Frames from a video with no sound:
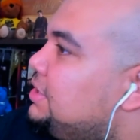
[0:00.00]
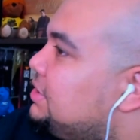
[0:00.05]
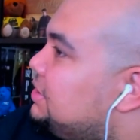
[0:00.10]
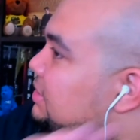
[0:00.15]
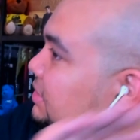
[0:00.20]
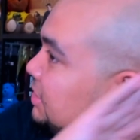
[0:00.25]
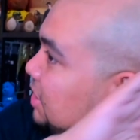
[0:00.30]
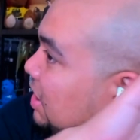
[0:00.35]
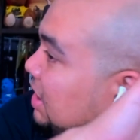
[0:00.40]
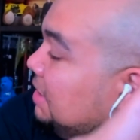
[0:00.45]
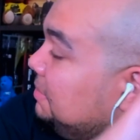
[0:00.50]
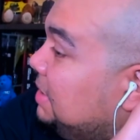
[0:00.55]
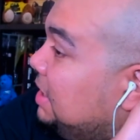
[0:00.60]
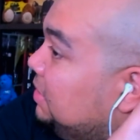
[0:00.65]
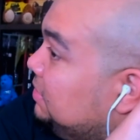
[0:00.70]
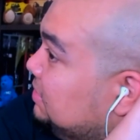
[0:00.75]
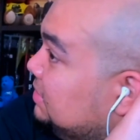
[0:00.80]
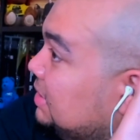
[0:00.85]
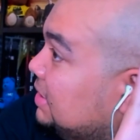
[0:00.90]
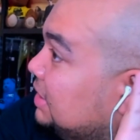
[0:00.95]
She's all
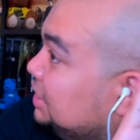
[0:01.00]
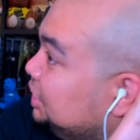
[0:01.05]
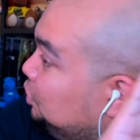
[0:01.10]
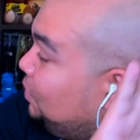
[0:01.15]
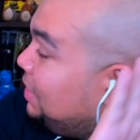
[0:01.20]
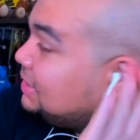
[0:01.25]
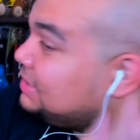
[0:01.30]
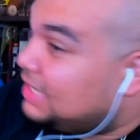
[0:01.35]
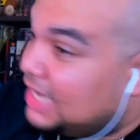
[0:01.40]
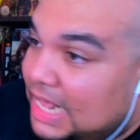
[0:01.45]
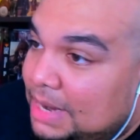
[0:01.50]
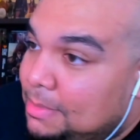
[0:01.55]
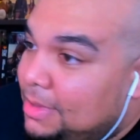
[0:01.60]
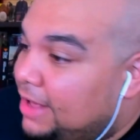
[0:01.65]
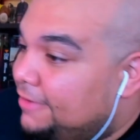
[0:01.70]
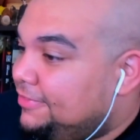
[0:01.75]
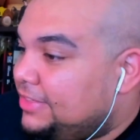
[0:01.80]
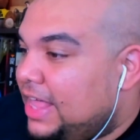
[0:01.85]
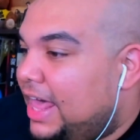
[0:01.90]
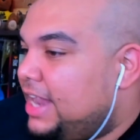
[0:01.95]
about. She wants to get him
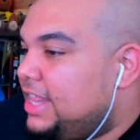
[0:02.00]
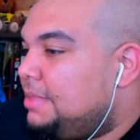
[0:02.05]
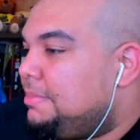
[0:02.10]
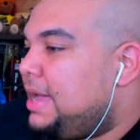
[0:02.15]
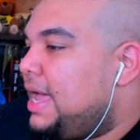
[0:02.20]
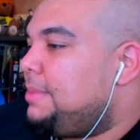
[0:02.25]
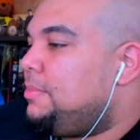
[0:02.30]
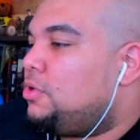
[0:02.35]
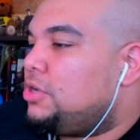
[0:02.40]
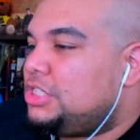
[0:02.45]
out of the Bymore.